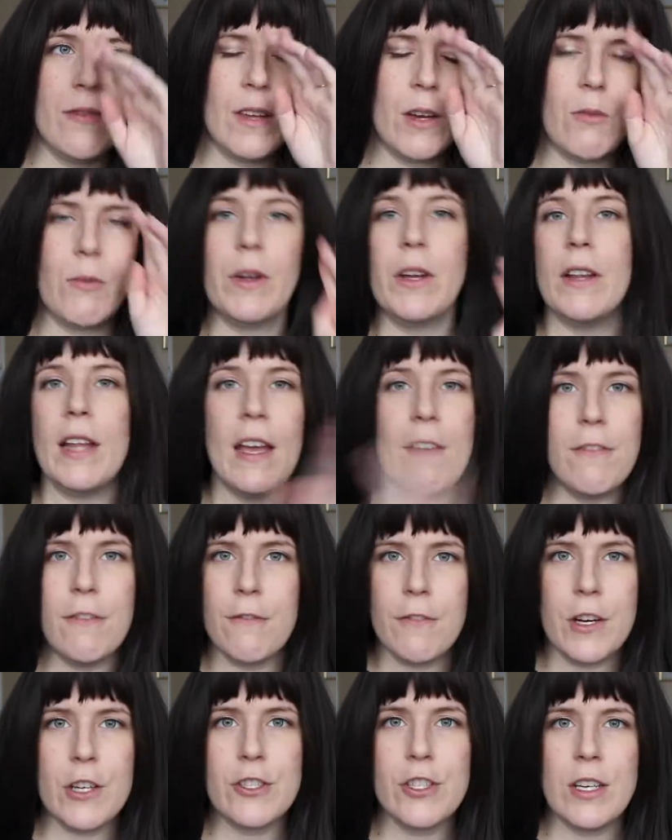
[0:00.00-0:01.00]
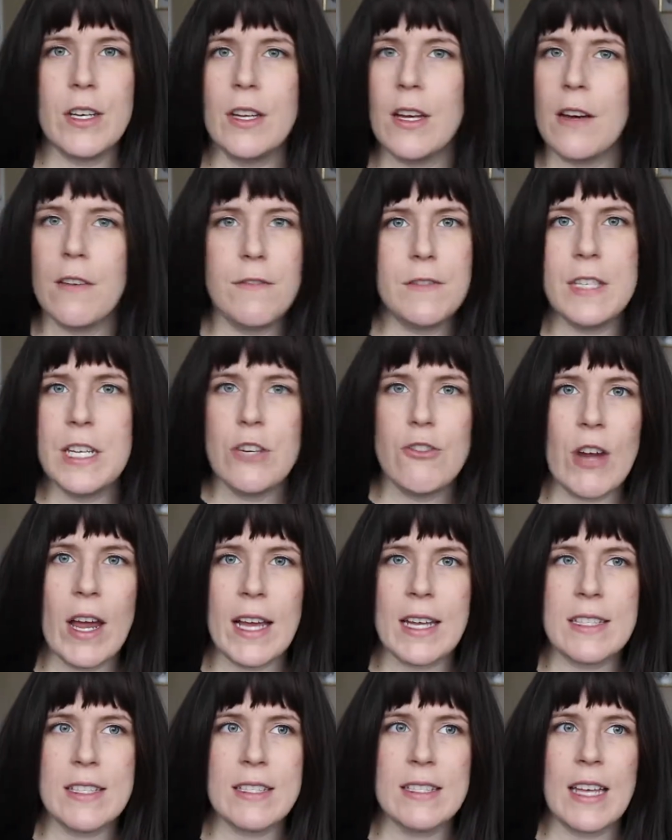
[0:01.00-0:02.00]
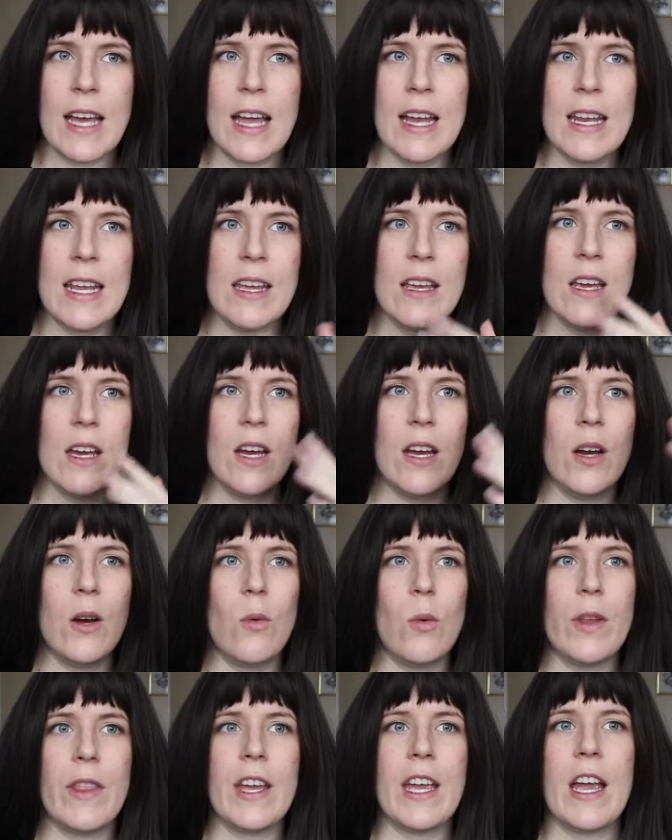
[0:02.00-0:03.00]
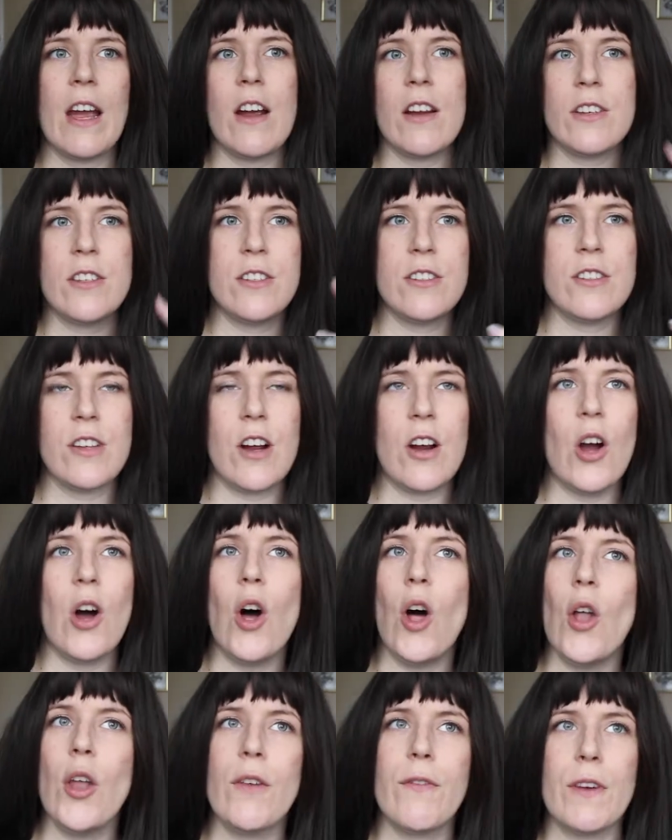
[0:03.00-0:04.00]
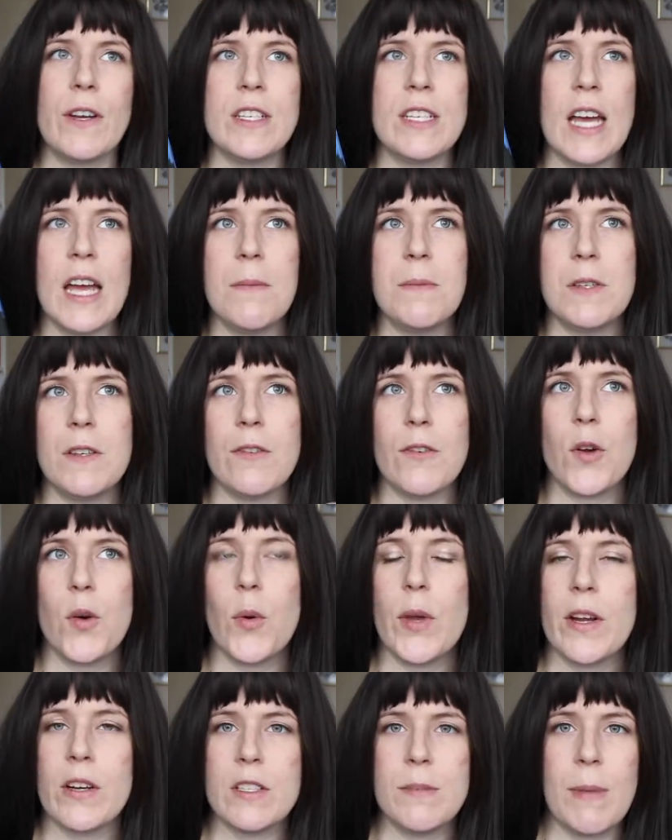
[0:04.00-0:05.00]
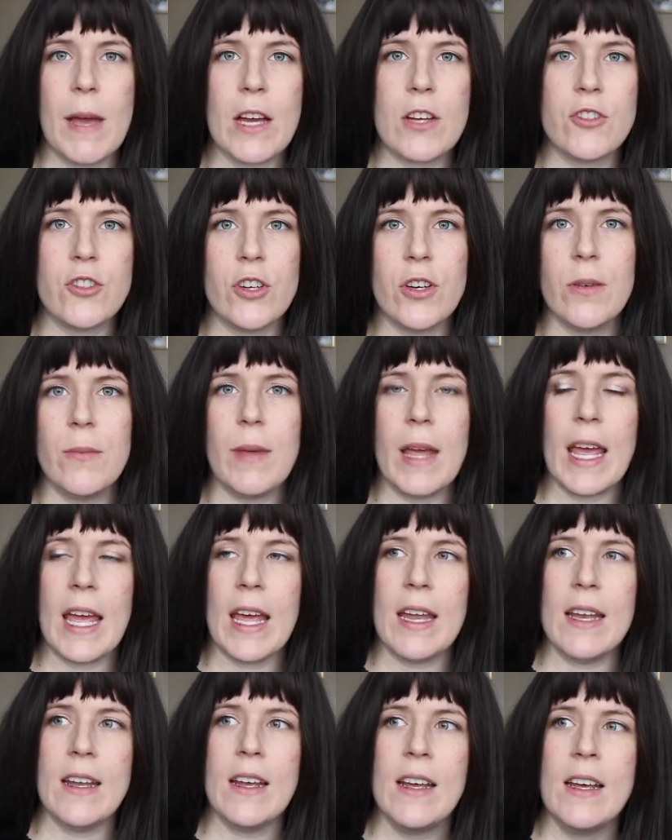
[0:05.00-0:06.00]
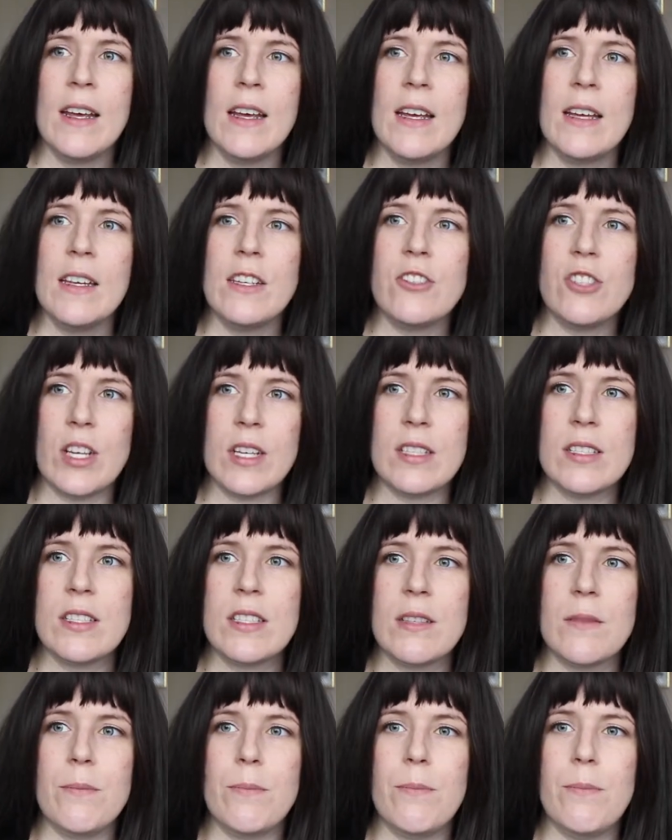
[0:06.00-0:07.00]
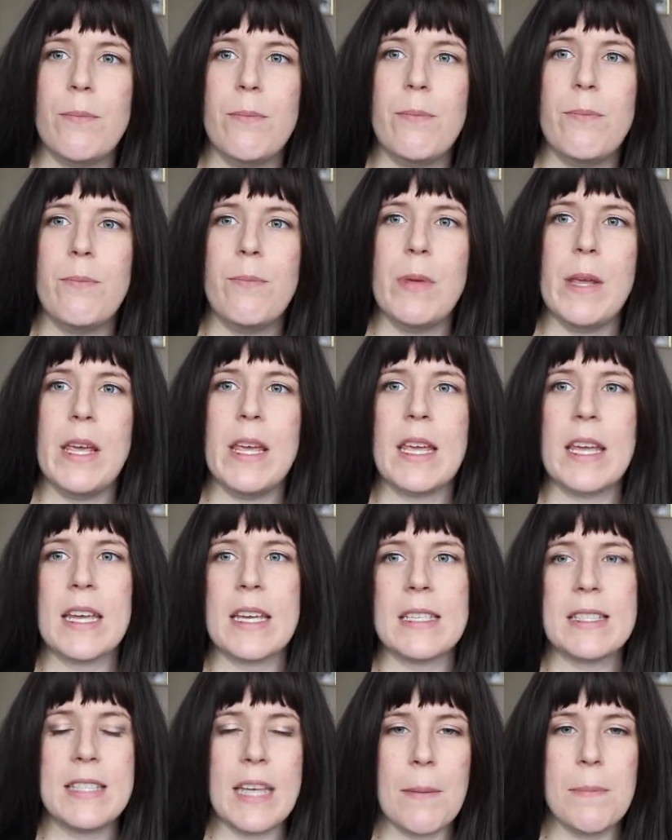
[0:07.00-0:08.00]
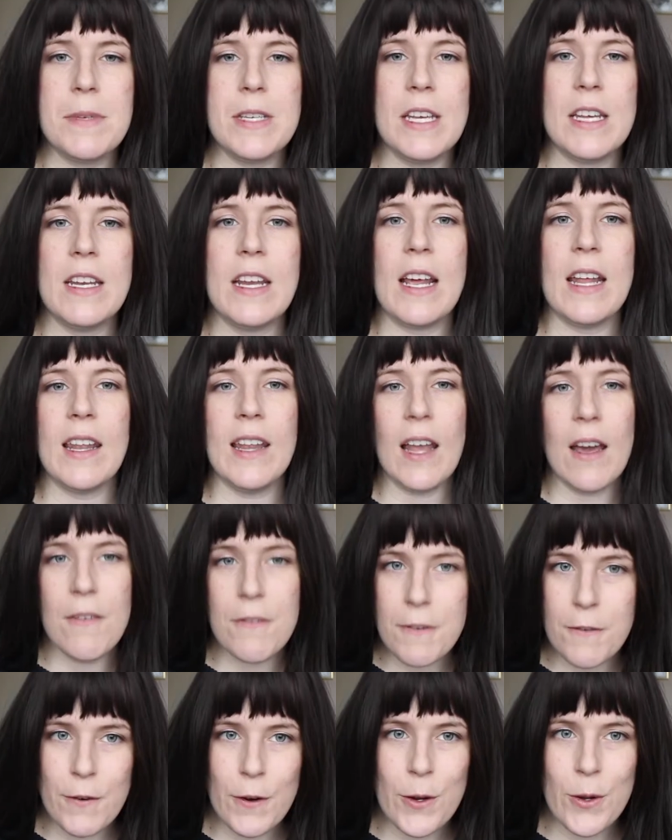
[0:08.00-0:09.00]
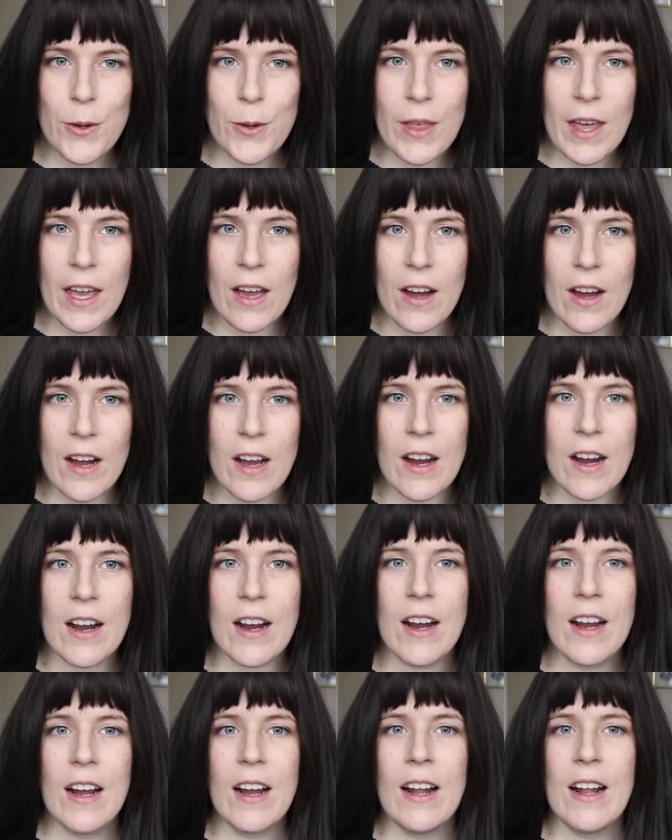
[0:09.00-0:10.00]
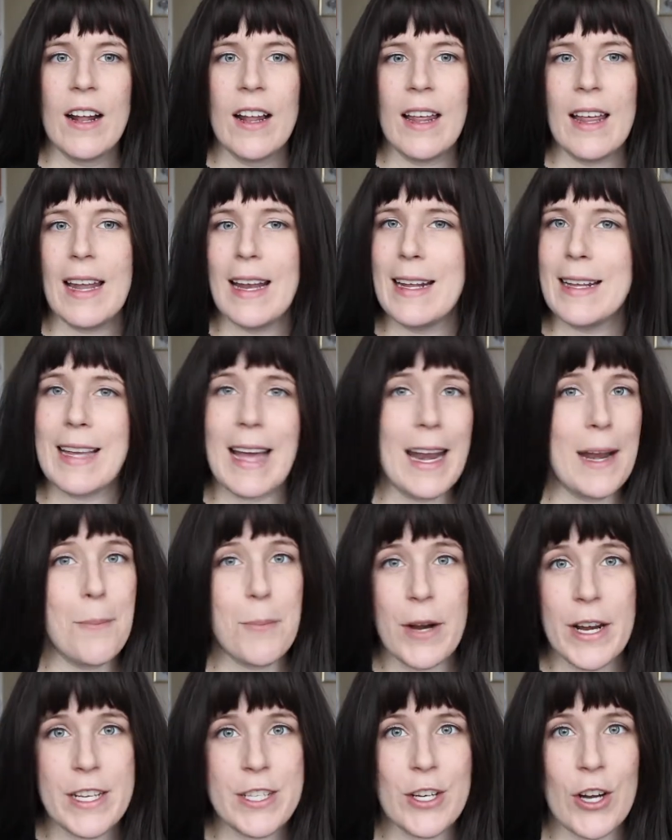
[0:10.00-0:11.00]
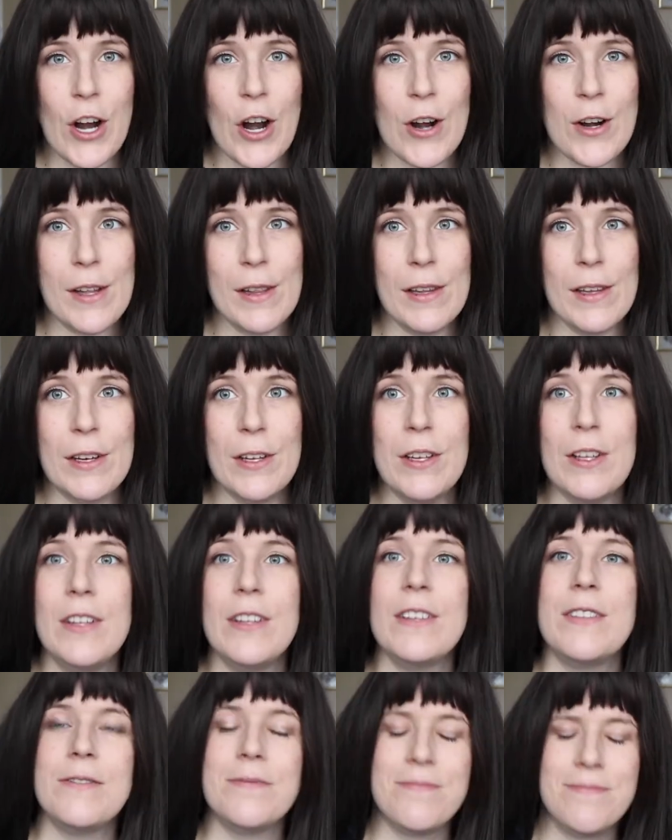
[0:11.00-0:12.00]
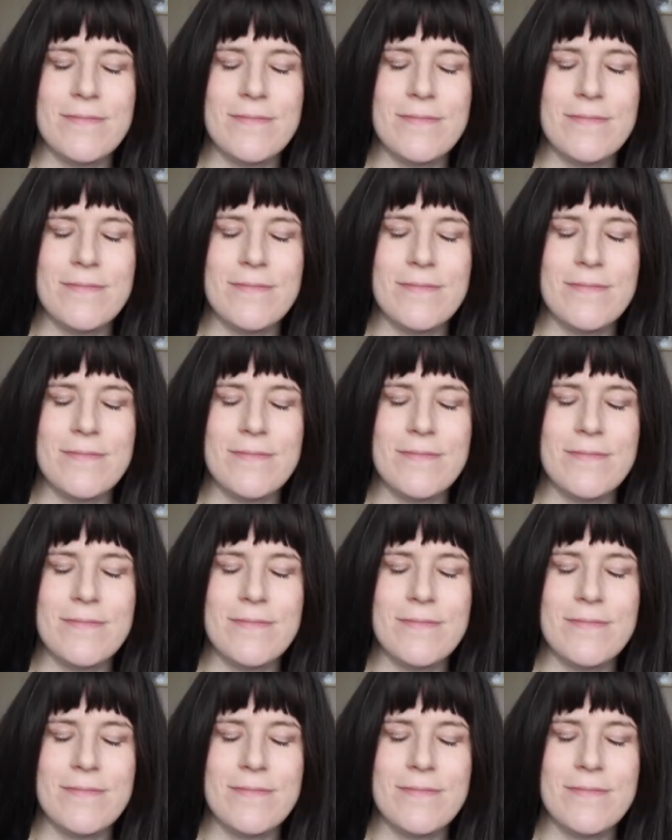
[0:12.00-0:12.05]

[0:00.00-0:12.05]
real life version of Tea Dragon Society, where the characters are all different types of queer spectrum and just being accepted and loved for who they are, and it kind of breaks your heart a little,